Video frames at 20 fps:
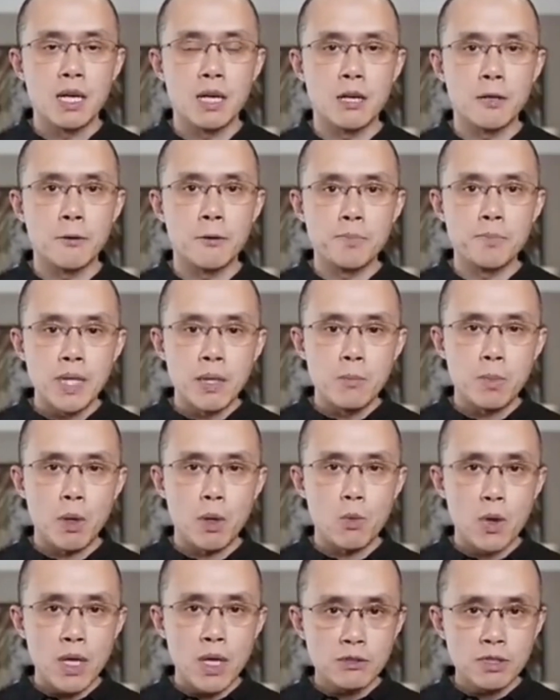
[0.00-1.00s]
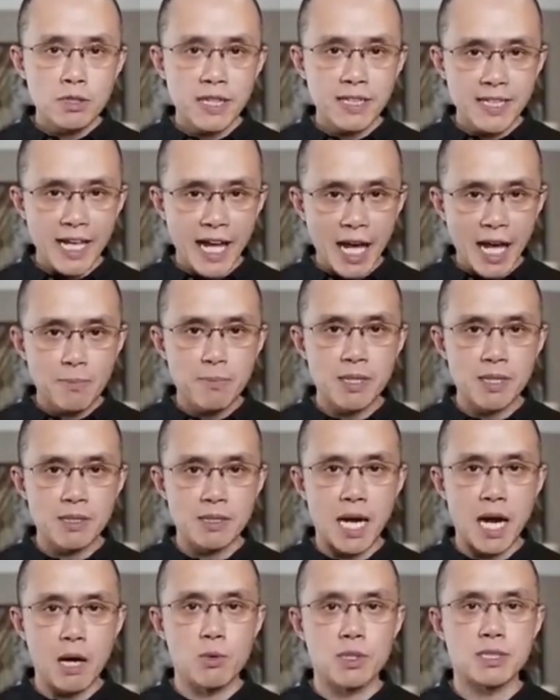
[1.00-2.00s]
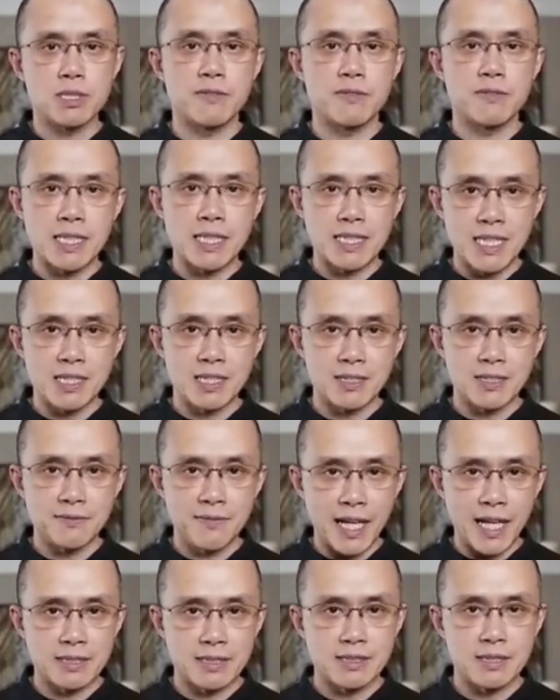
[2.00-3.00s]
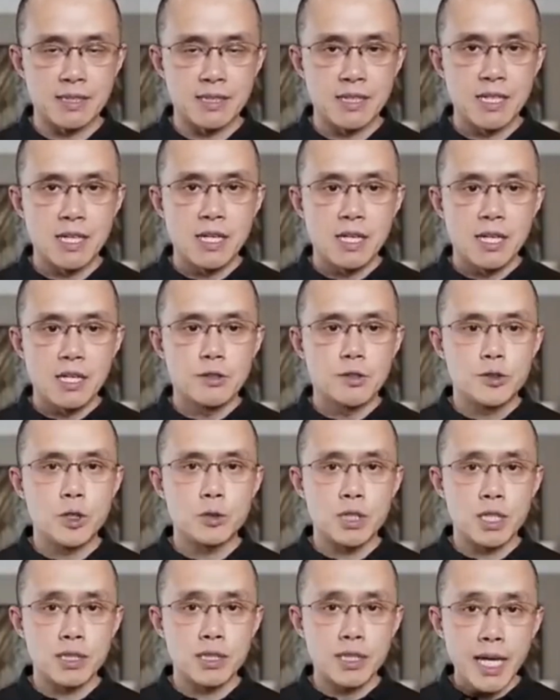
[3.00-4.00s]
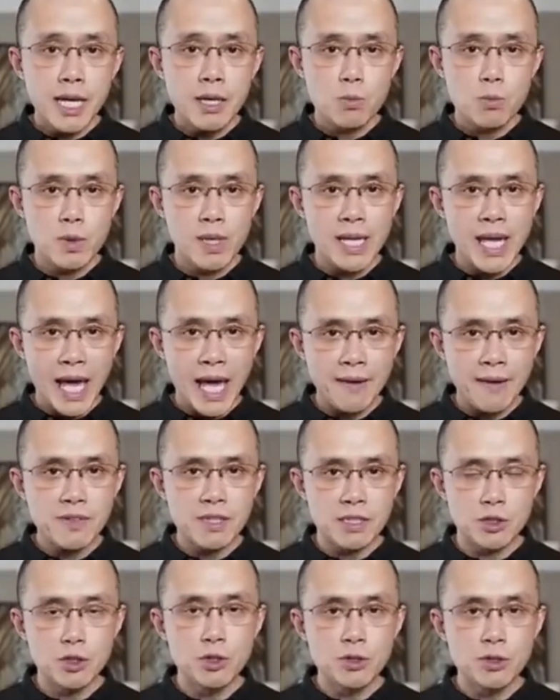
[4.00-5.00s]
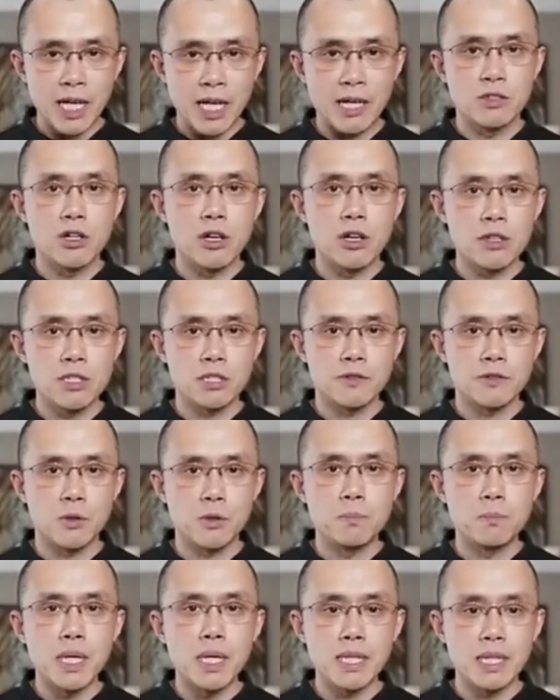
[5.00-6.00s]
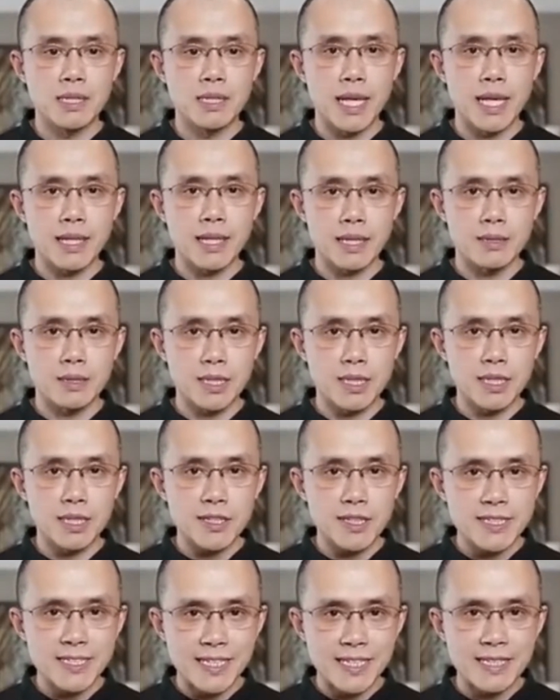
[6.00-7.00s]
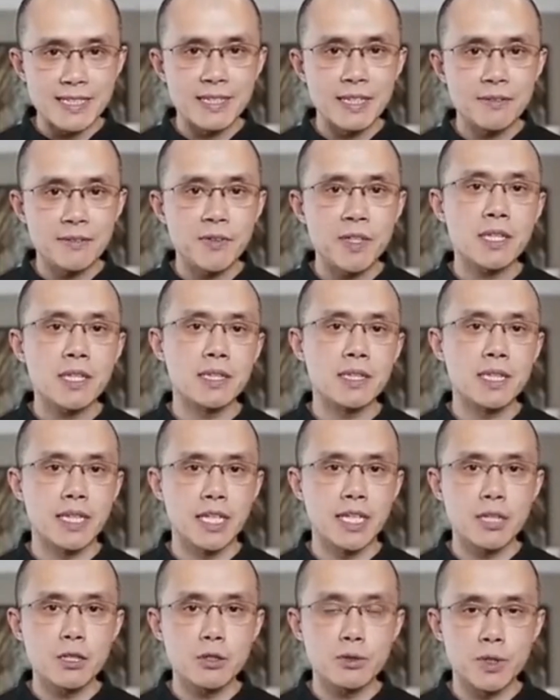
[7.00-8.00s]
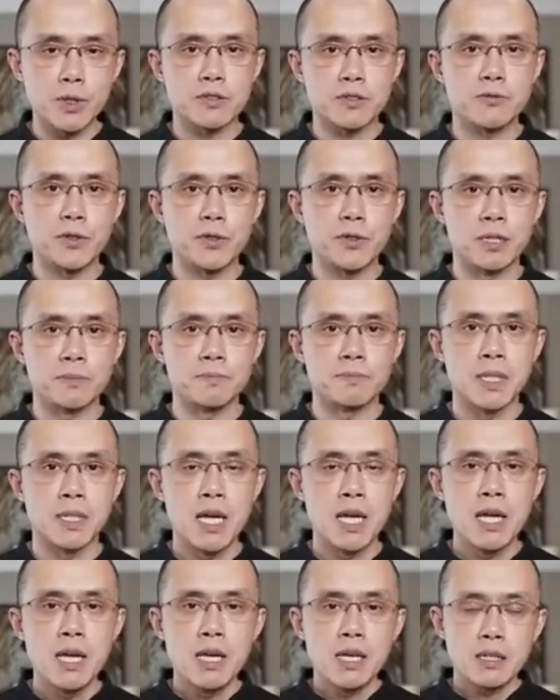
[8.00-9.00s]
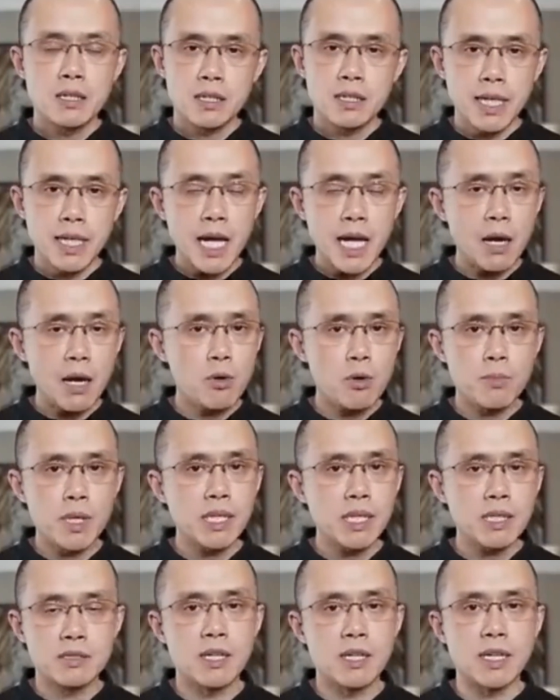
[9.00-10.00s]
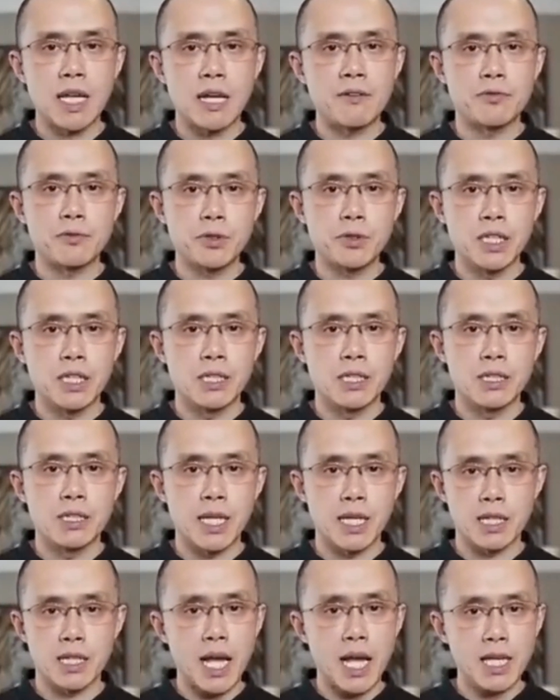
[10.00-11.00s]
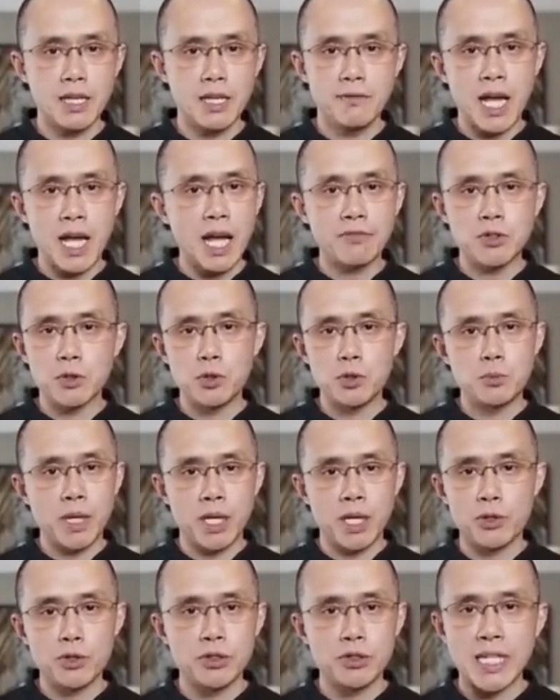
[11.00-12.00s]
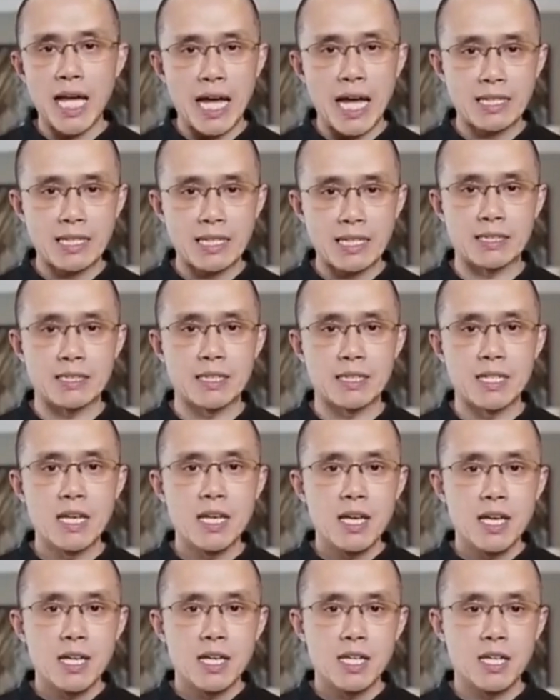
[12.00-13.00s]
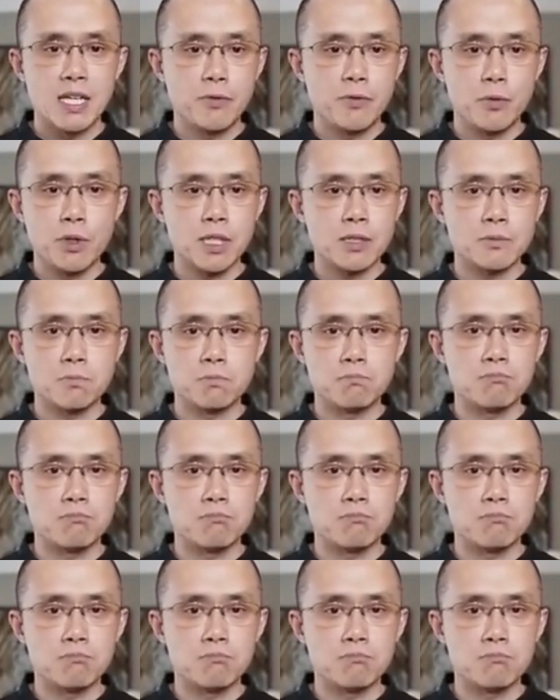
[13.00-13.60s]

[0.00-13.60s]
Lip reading: But when those things happen, our civilization advanced. So today we have the new technology for money that can significantly increase freedom. Today our money is not that free. Like even after you pay all your taxes, if you